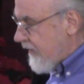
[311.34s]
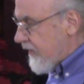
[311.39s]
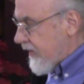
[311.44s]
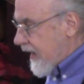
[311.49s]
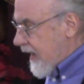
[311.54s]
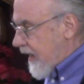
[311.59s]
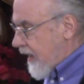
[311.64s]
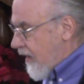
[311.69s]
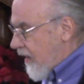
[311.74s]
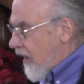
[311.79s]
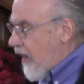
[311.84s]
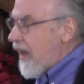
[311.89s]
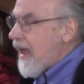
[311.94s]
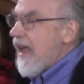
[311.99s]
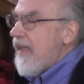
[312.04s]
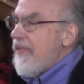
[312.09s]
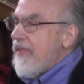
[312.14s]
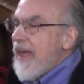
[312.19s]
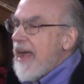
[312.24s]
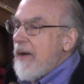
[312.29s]
City Hall,
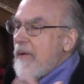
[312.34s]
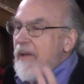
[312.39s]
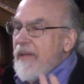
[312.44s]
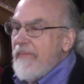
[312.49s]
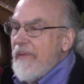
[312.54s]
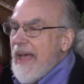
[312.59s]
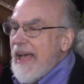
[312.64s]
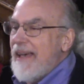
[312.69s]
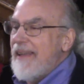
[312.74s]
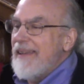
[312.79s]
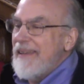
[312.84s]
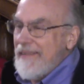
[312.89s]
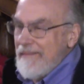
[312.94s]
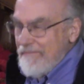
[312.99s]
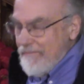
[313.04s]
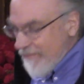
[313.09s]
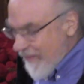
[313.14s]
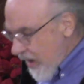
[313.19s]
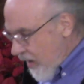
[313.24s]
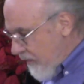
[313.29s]
and there we found
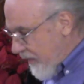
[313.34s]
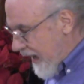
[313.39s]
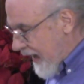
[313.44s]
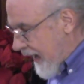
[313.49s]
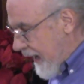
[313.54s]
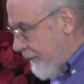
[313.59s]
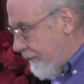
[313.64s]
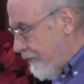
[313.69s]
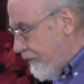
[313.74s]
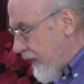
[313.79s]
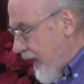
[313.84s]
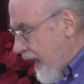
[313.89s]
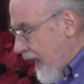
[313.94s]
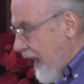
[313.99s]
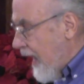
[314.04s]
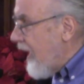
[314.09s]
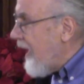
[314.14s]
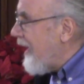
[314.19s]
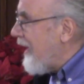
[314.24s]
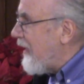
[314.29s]
nobody.
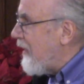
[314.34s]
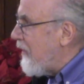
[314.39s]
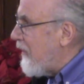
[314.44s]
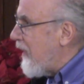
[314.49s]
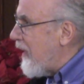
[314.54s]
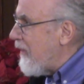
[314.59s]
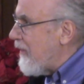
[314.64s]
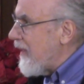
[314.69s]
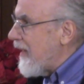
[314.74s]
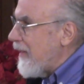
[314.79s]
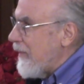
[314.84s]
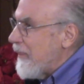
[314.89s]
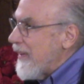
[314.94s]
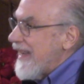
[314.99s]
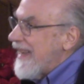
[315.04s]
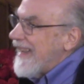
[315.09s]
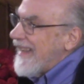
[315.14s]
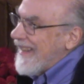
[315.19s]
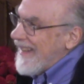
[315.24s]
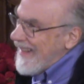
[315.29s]
We were
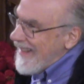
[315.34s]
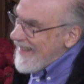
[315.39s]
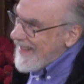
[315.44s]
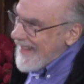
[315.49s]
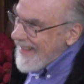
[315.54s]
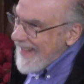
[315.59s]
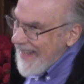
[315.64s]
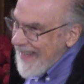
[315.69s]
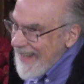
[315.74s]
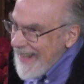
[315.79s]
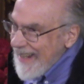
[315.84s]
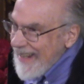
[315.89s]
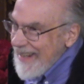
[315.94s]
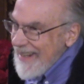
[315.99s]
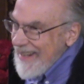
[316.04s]
beginning to get